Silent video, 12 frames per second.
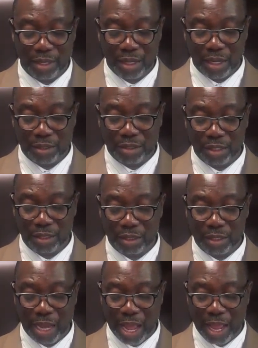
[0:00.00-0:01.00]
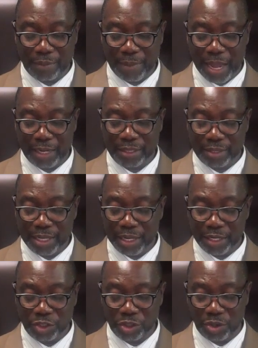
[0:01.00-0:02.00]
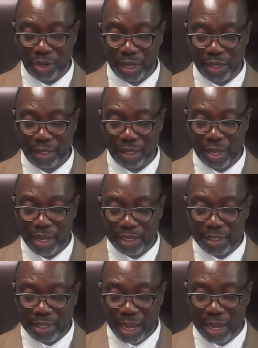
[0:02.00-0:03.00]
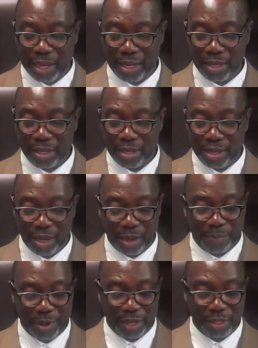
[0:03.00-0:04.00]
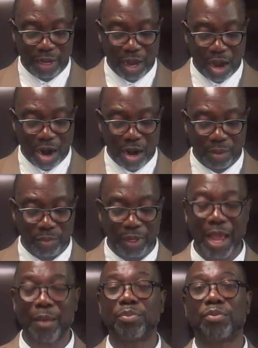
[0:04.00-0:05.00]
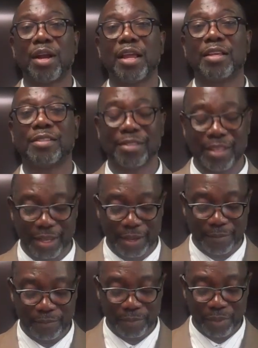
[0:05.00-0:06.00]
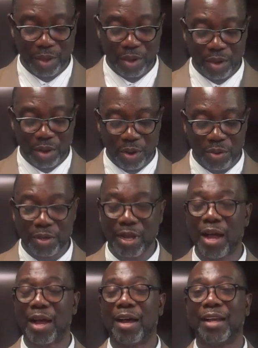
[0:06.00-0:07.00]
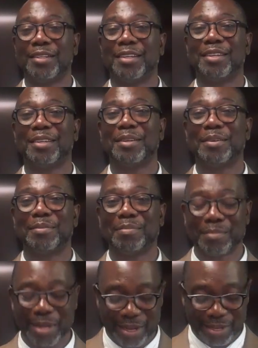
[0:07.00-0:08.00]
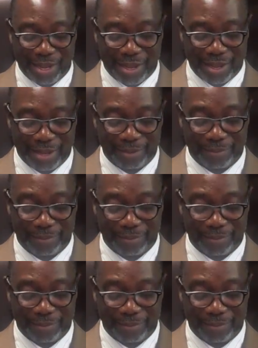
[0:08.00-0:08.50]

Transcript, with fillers: unto God my exceeding joy. Yea, upon the harp will I praise thee, O God, my God.